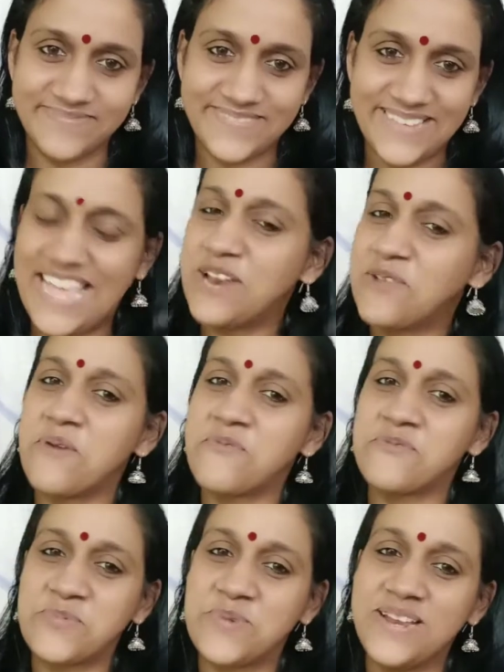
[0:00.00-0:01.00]
Hello
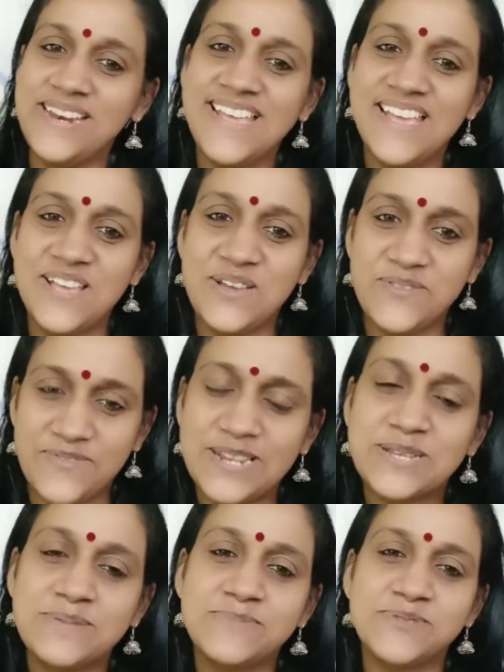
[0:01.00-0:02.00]
everyone,
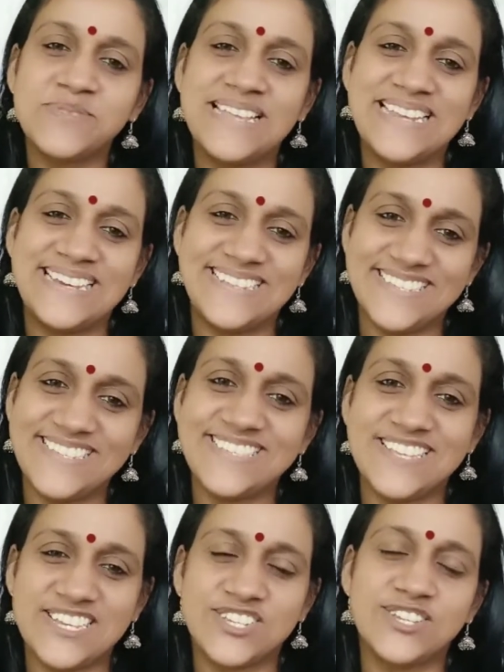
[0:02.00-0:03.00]
welcome to another
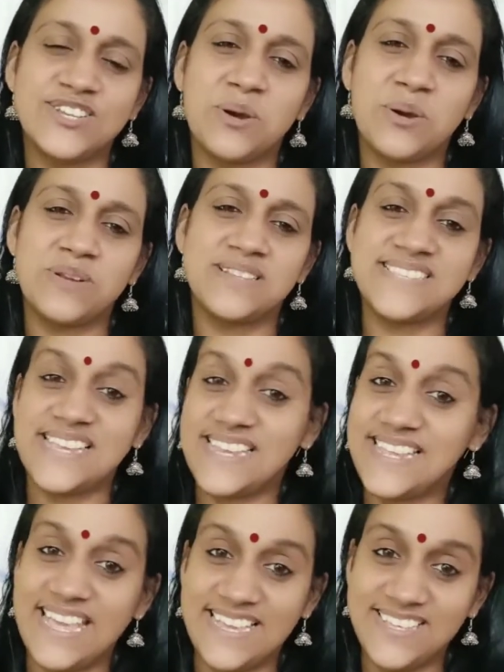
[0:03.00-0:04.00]
session on
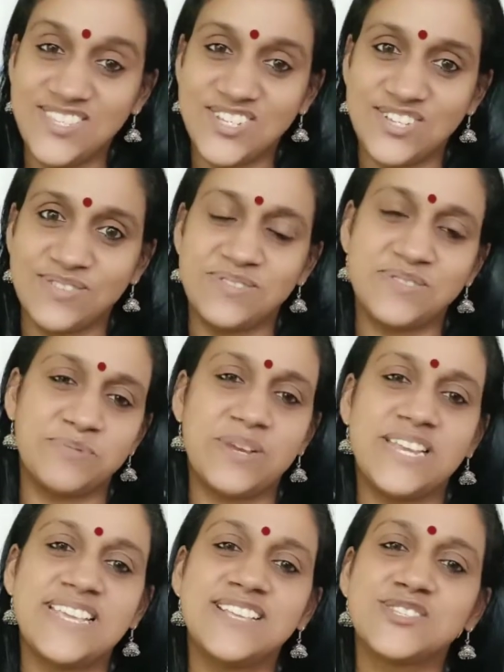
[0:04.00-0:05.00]
Zeitgeist, the
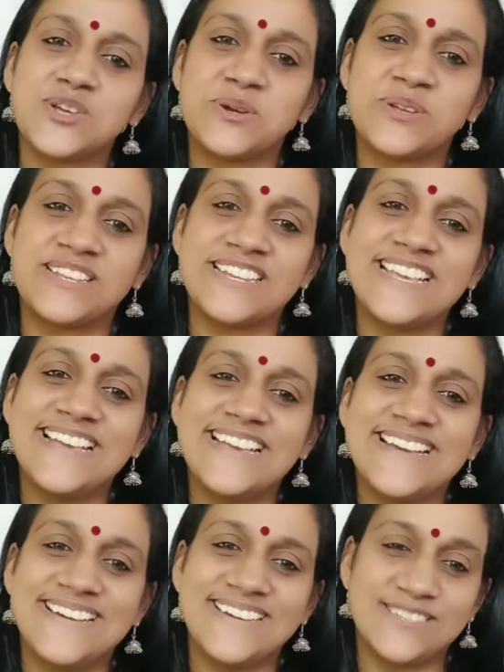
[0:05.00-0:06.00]
readings on
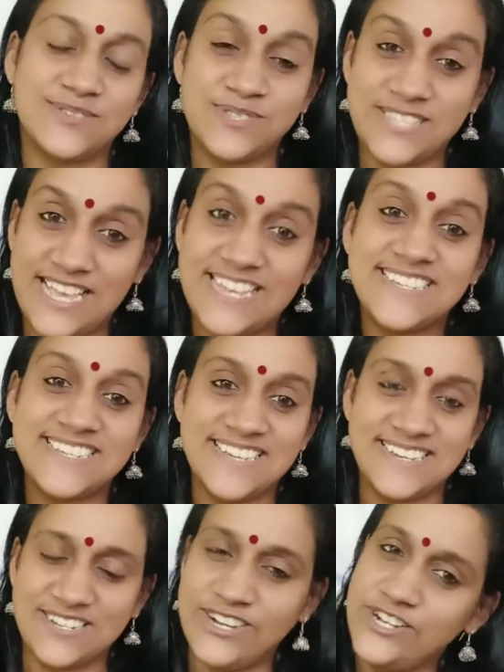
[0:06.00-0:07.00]
society
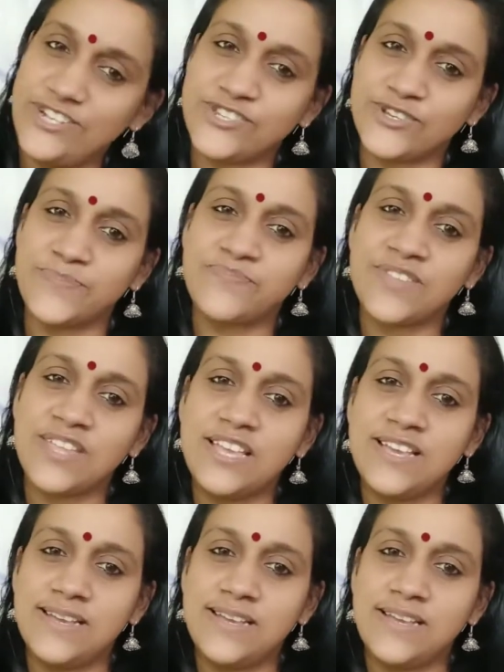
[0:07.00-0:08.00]
and culture.
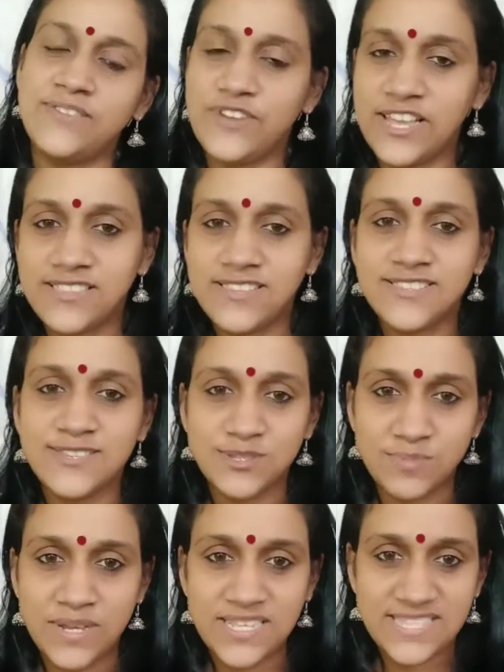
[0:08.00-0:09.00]
In fact, this is
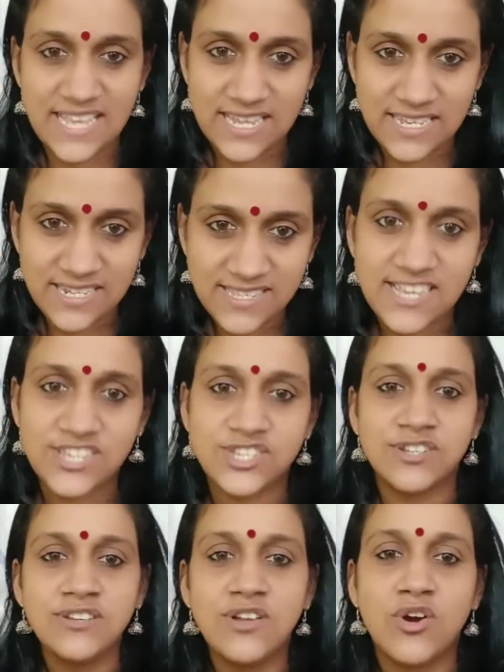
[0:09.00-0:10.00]
my second
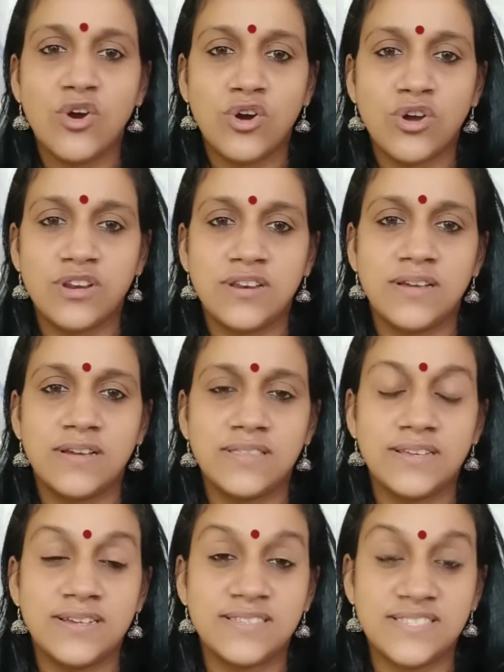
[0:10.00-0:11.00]
session on
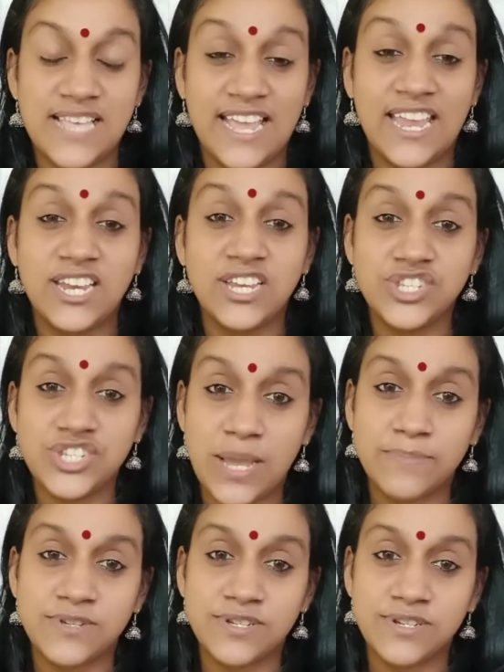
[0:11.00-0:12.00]
the second
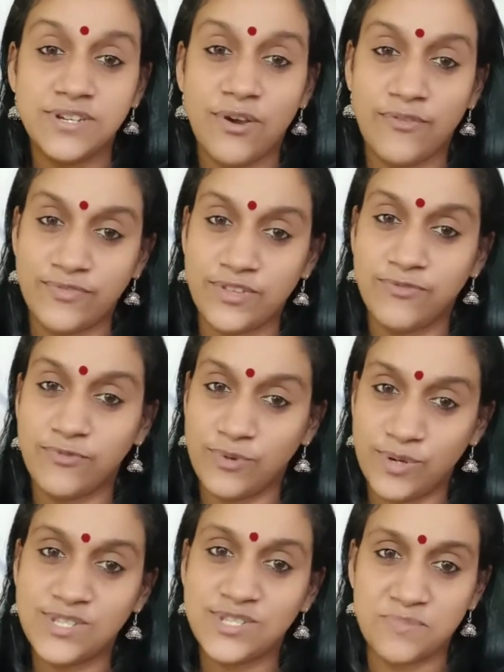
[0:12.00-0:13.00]
chapter of the
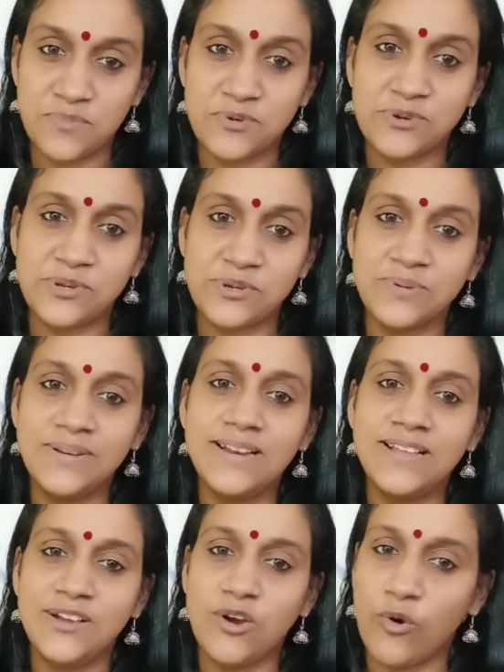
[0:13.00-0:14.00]
first module
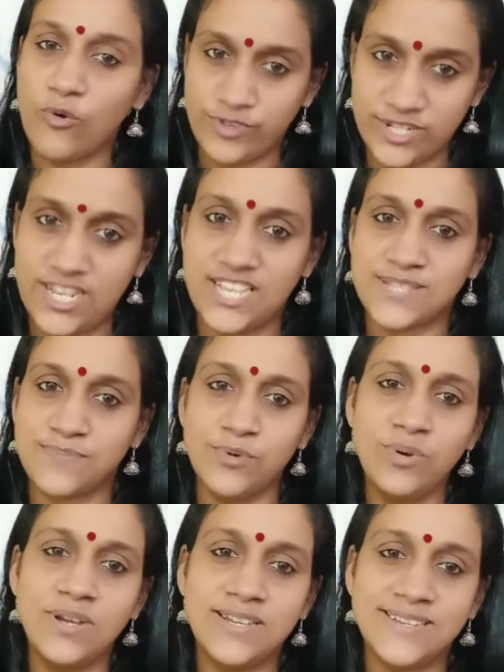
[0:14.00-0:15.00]
of the
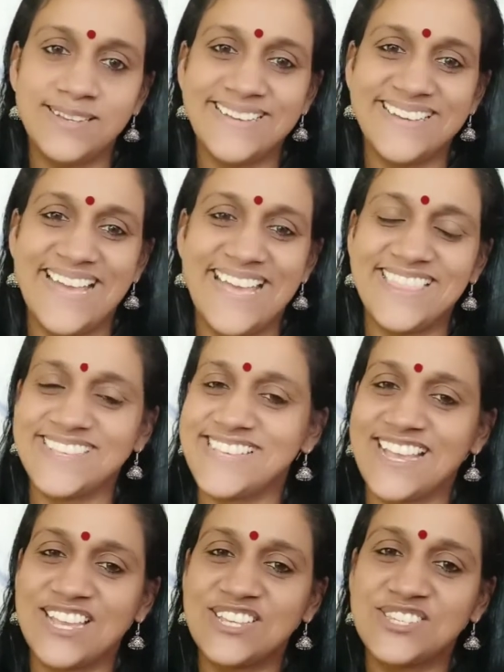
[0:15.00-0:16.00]
textbook, and the
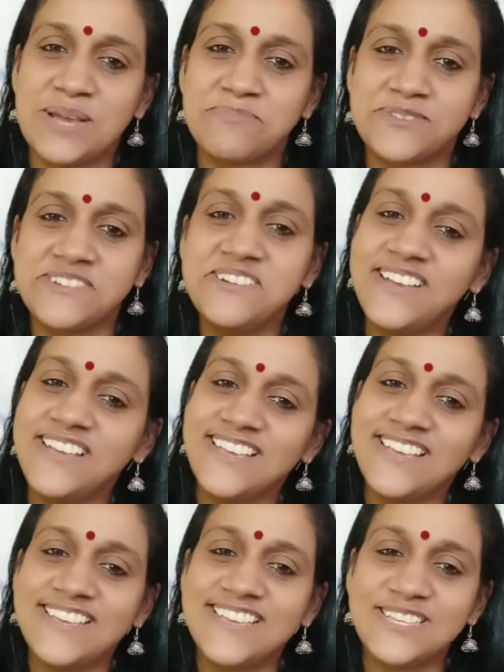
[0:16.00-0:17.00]
second chapter
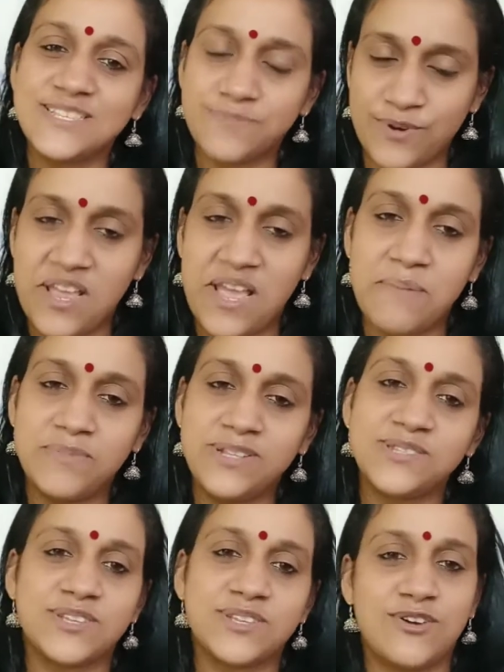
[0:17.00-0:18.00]
is Preamble
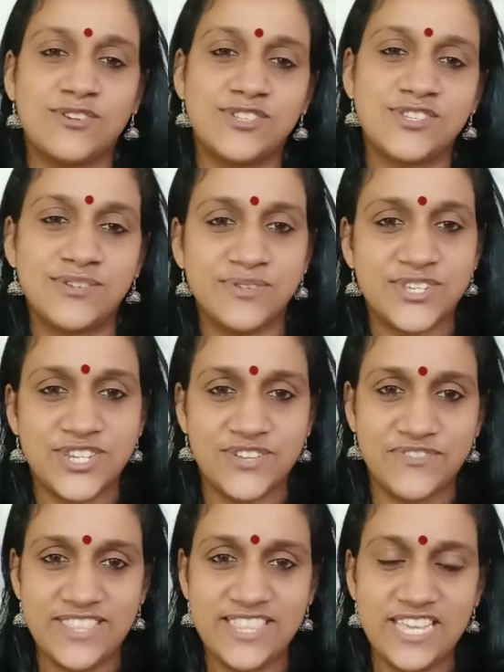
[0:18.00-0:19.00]
to the Constitution
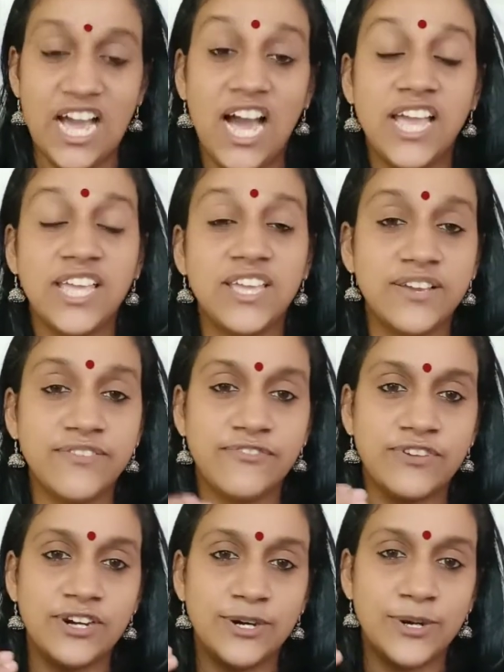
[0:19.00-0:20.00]
of India. I
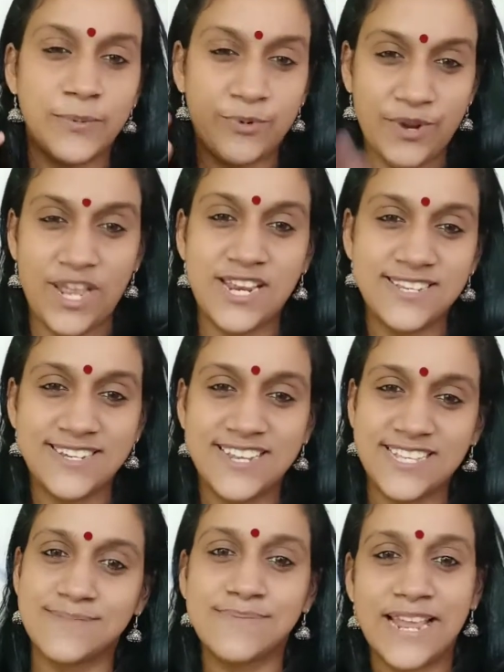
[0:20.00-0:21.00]
have read and
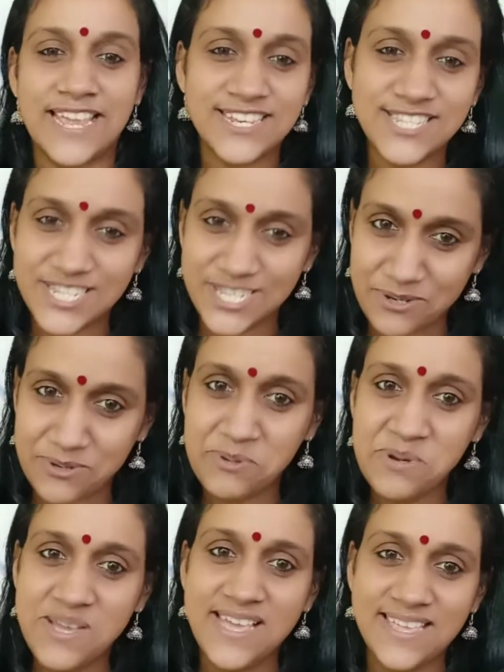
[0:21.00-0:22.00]
explained to you
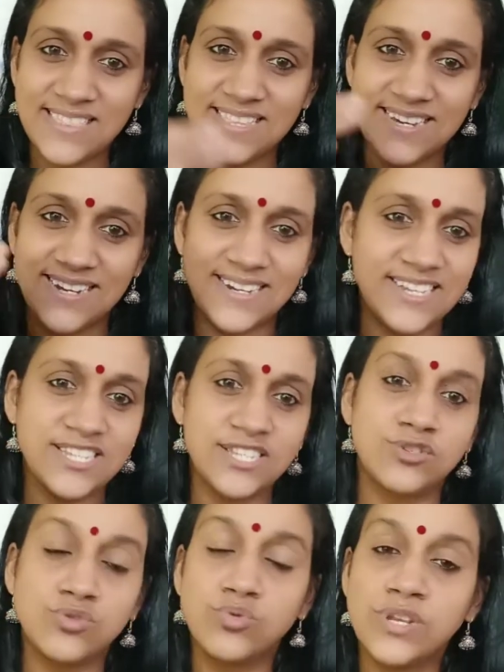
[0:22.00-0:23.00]
the
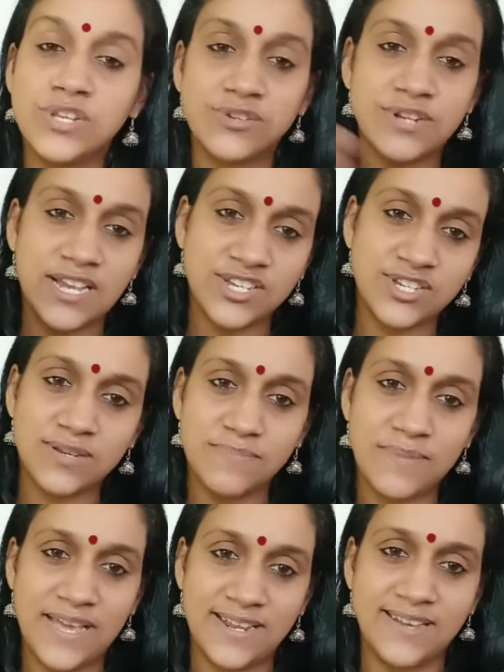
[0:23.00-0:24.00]
two introduction
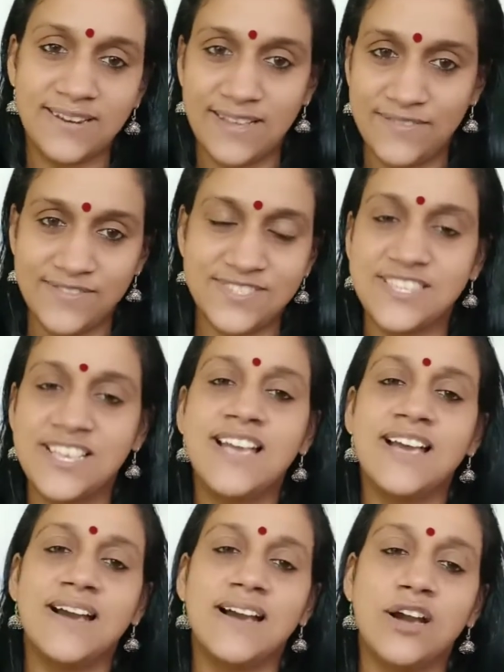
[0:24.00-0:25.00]
paragraphs
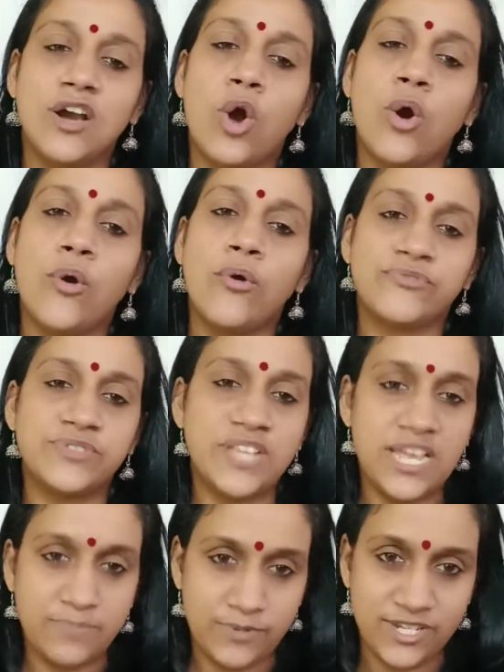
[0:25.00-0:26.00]
of
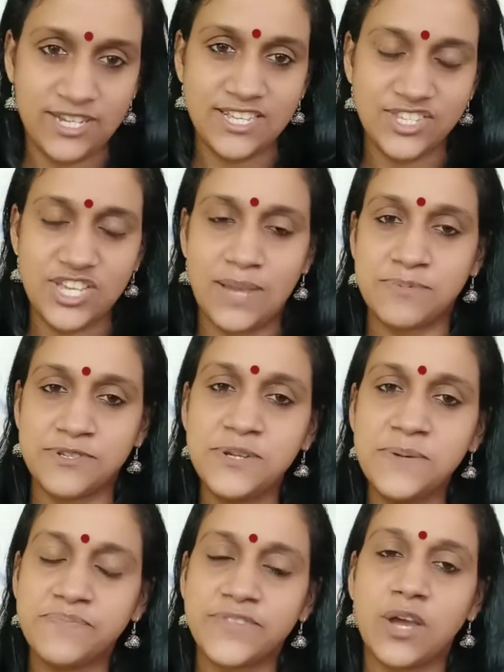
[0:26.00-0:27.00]
that particular chapter.
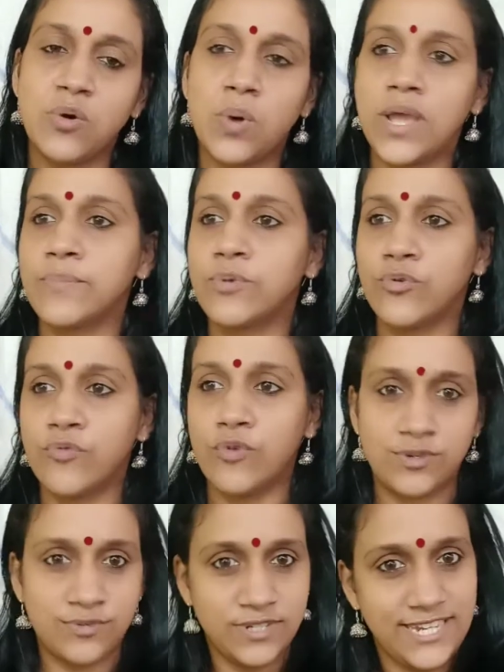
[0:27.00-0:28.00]
Now I move
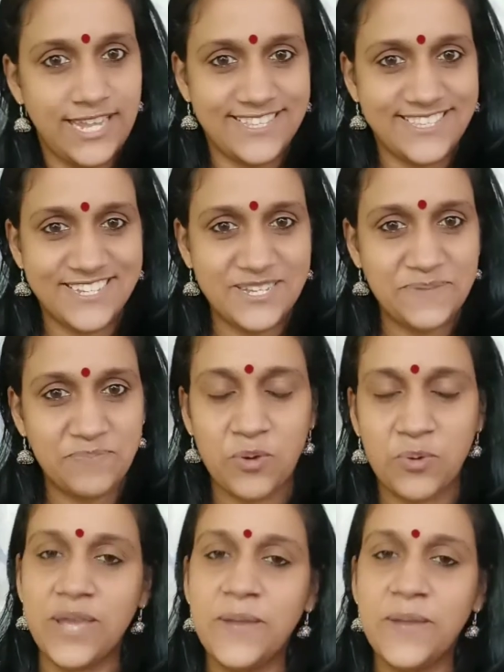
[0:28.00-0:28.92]
on to the text. Okay.